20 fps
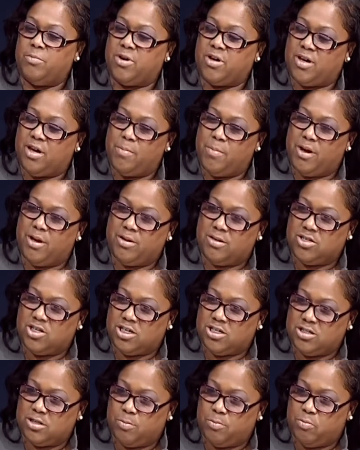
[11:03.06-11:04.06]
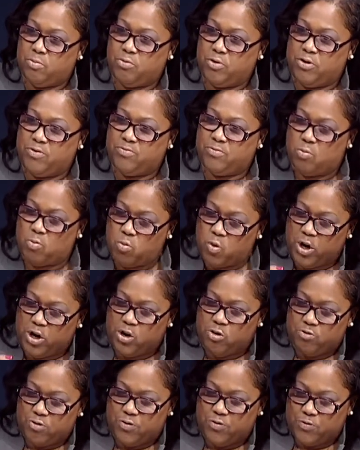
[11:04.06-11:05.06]
give me just a brief what
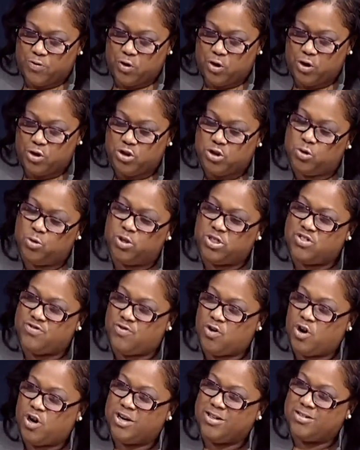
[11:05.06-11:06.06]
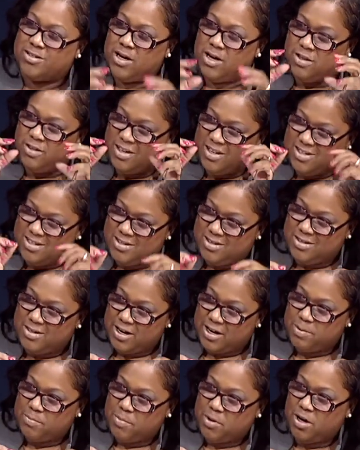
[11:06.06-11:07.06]
you're referring to as far as the
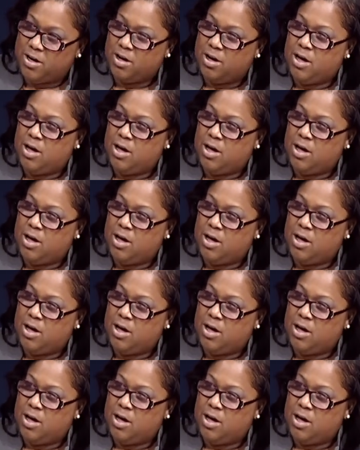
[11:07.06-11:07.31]
stigma.